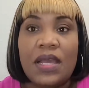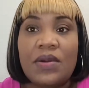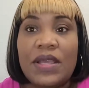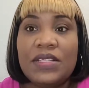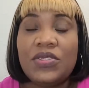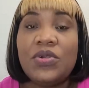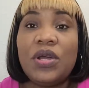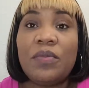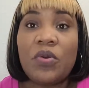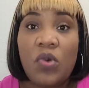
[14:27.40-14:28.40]
All right. So
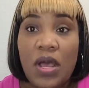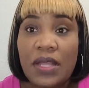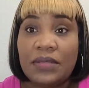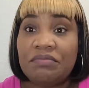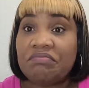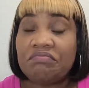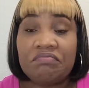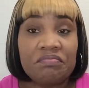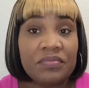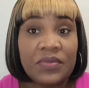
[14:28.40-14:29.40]
number one,
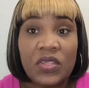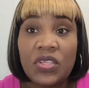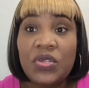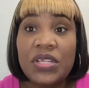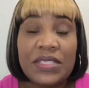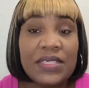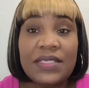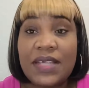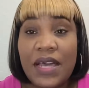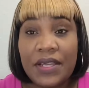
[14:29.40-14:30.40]
you need to
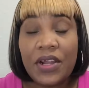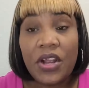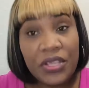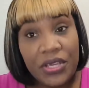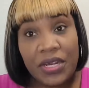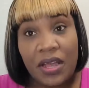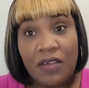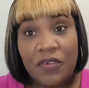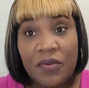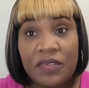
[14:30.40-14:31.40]
decide, are you going to
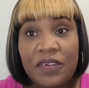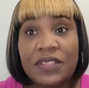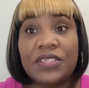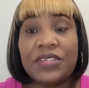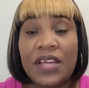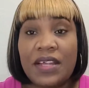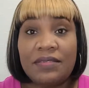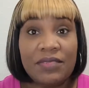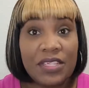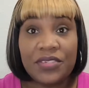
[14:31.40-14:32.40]
offer refunds or not?
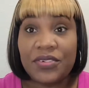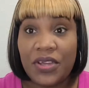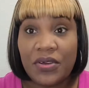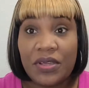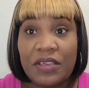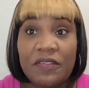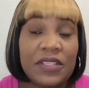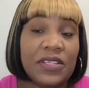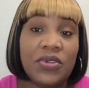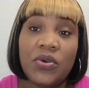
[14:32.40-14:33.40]
Yes or no? If
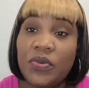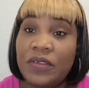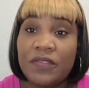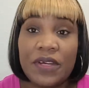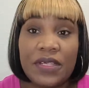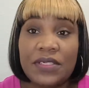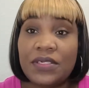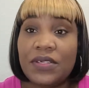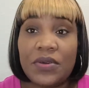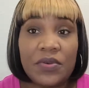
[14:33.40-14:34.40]
it's a no refund,
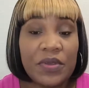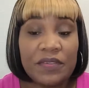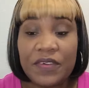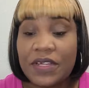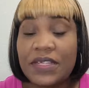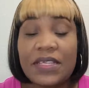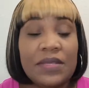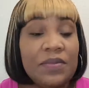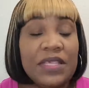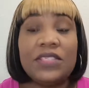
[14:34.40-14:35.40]

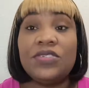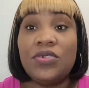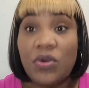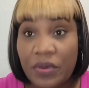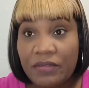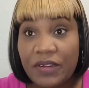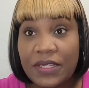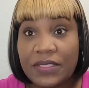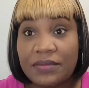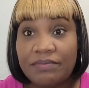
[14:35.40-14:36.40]
it means no
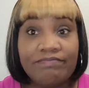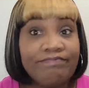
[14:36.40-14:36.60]
refunds.